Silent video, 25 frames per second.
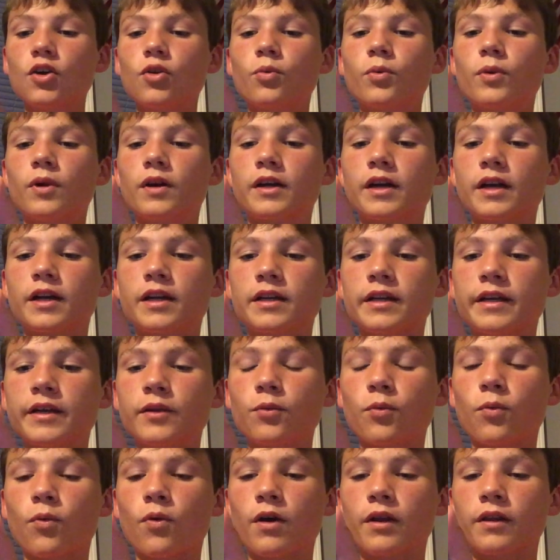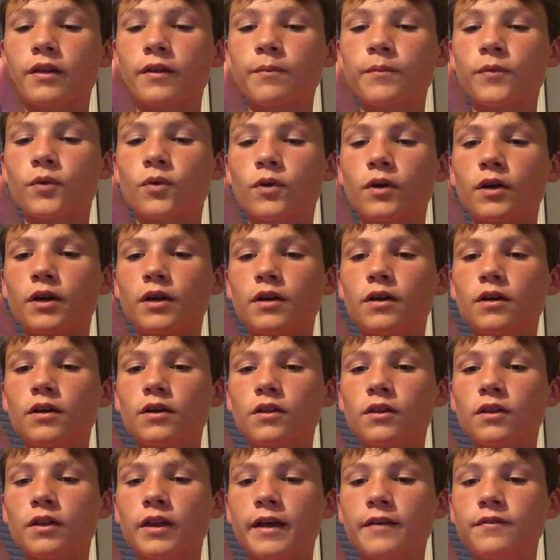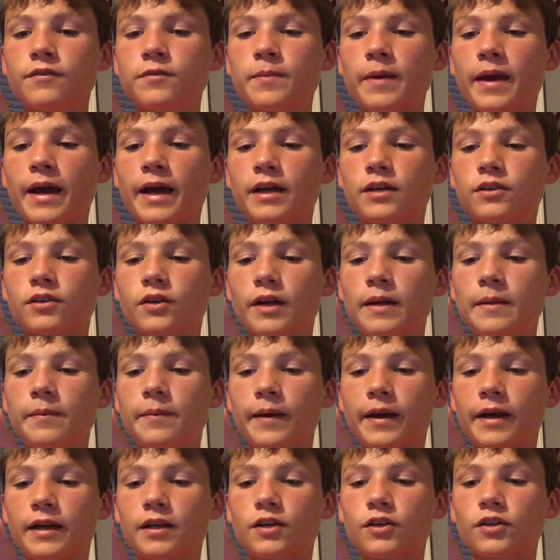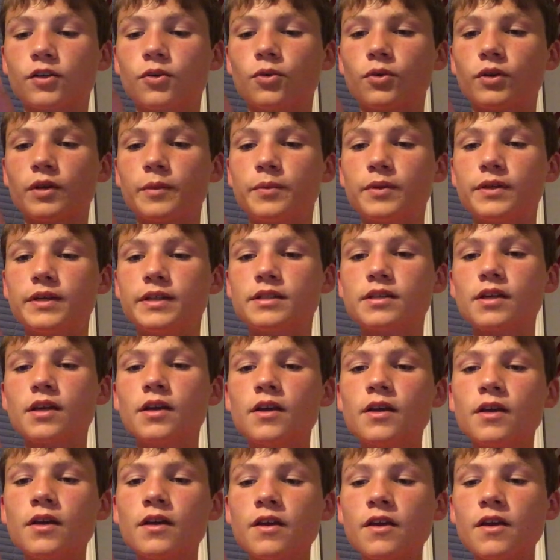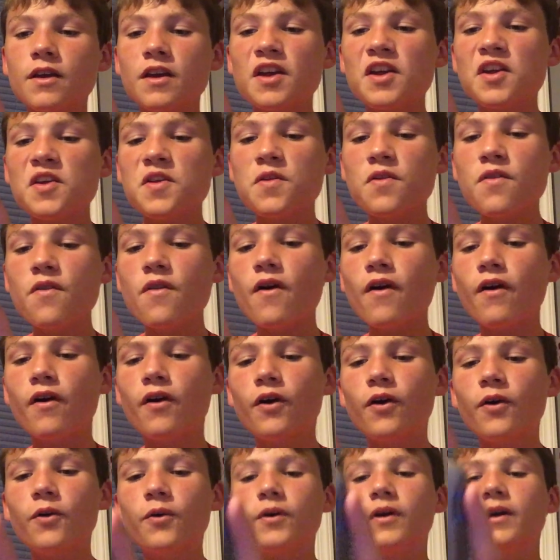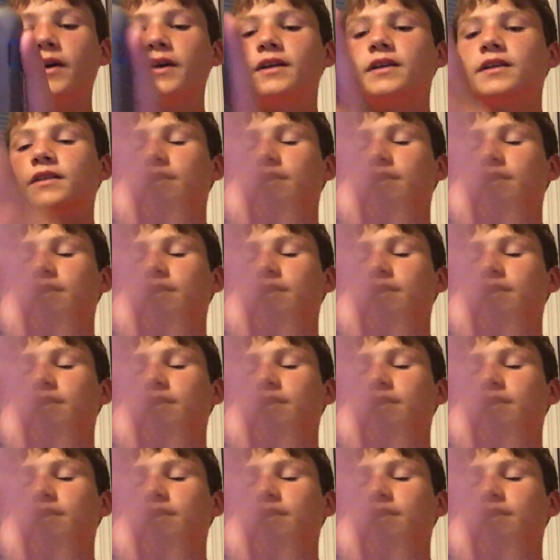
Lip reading: We're gonna need one more. Left back, right back, or goalie, please. No.